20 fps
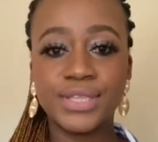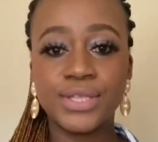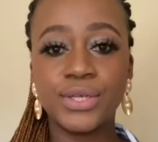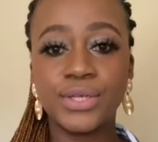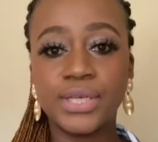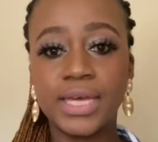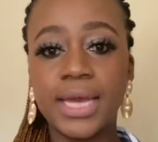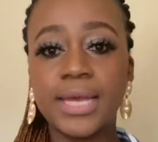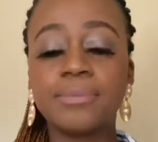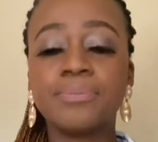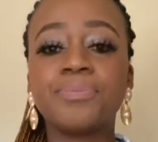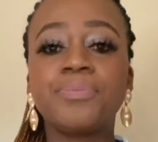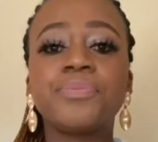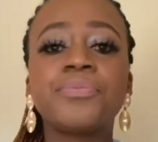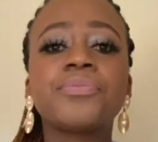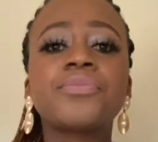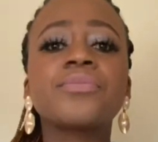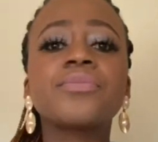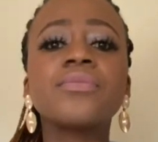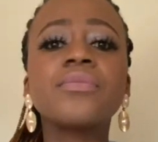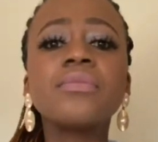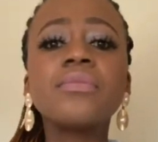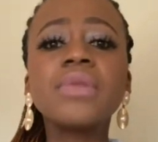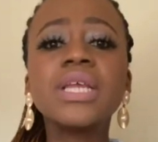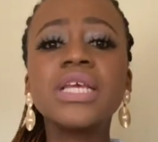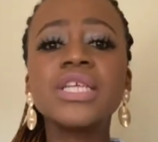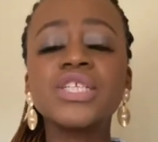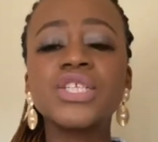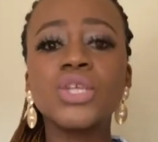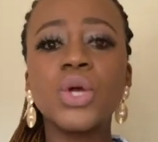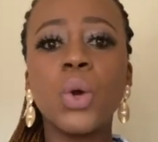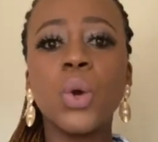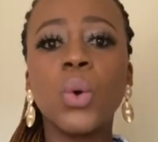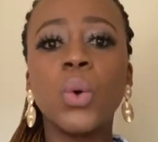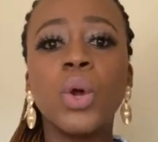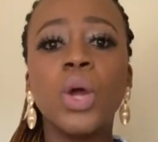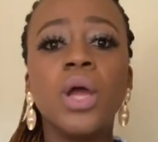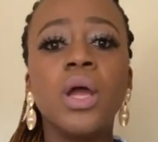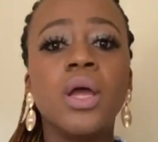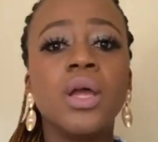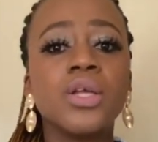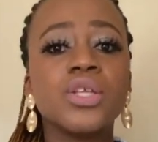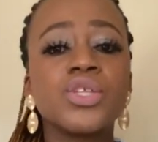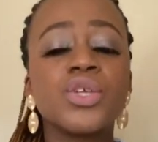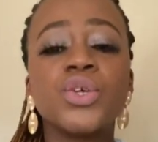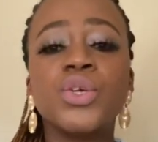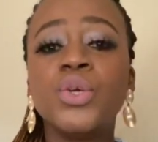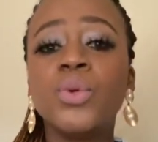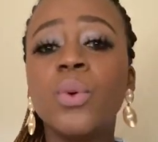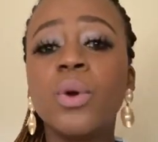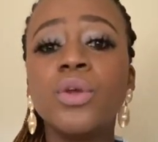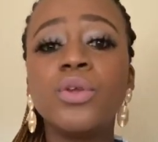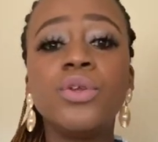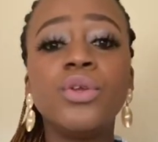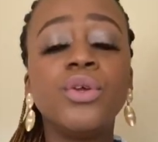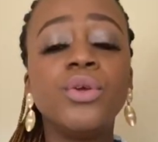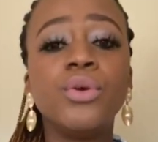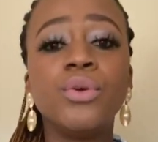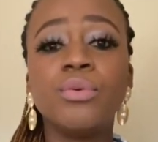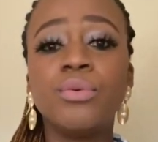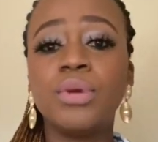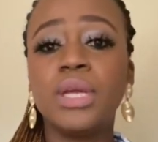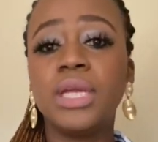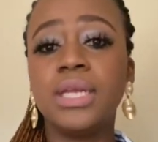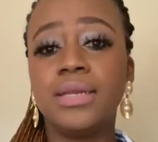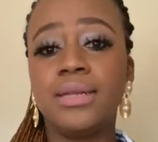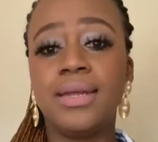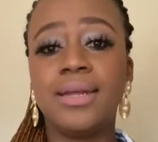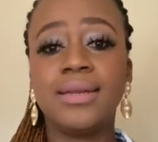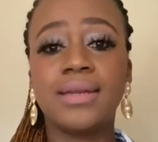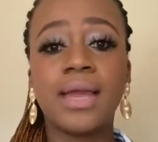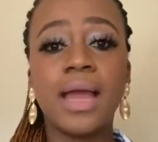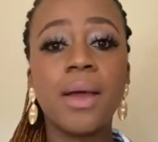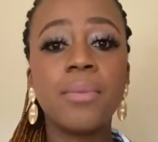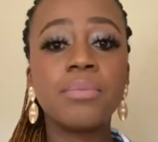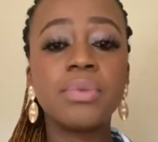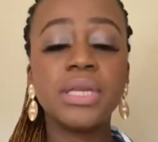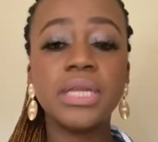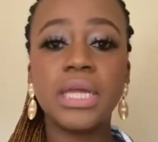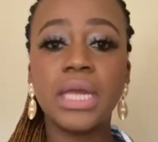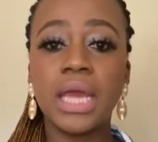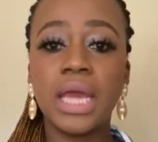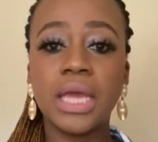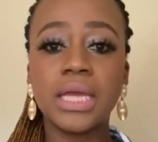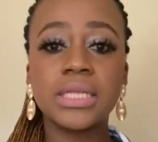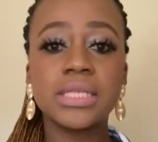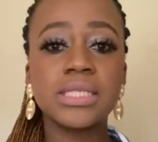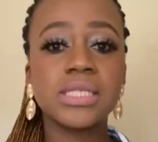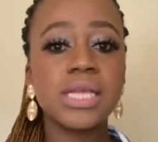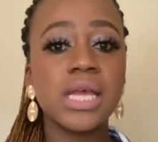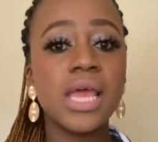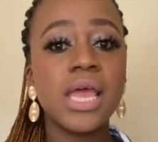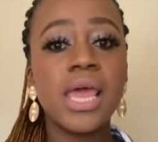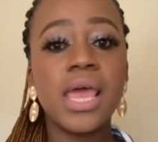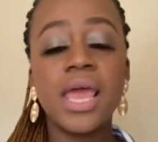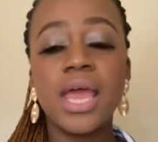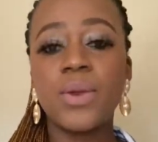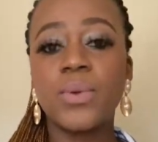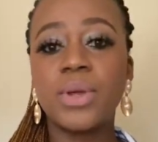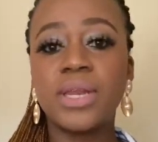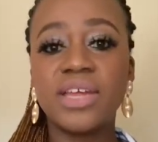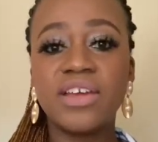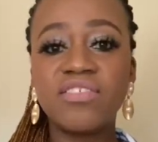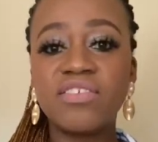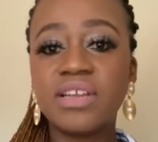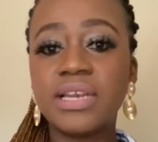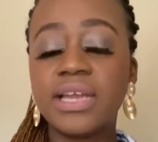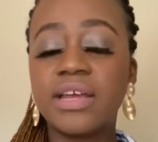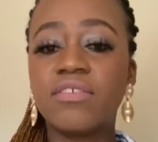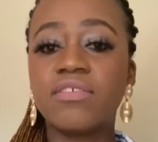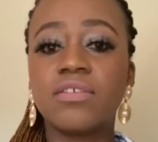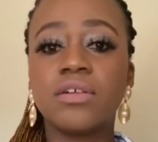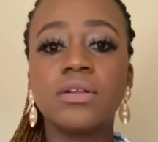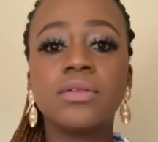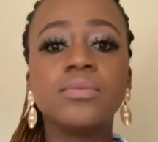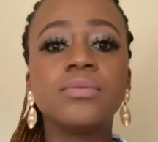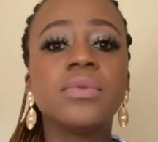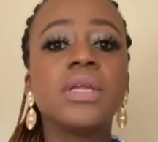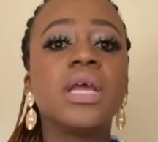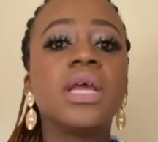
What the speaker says: Okay. So you are new in company X at whatever level.